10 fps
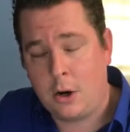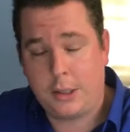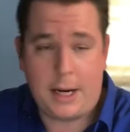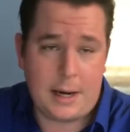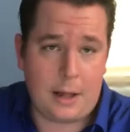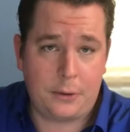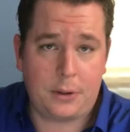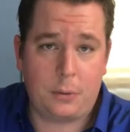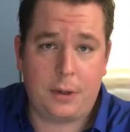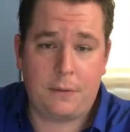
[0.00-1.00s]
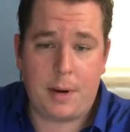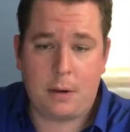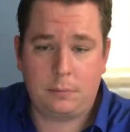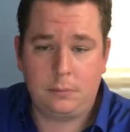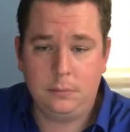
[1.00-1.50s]
or ten dollars in a week from
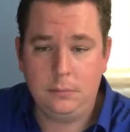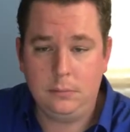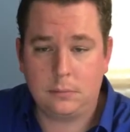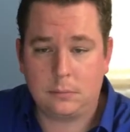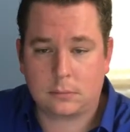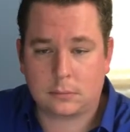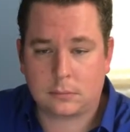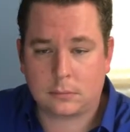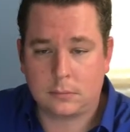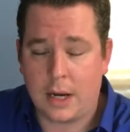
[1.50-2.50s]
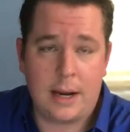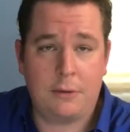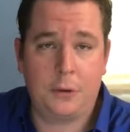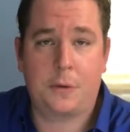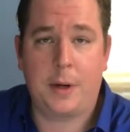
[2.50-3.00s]
now, I
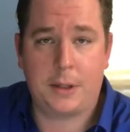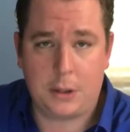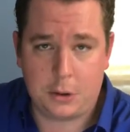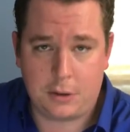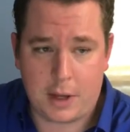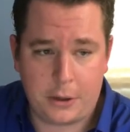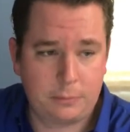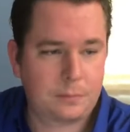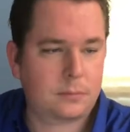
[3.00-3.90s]
never lose my Satoshi value.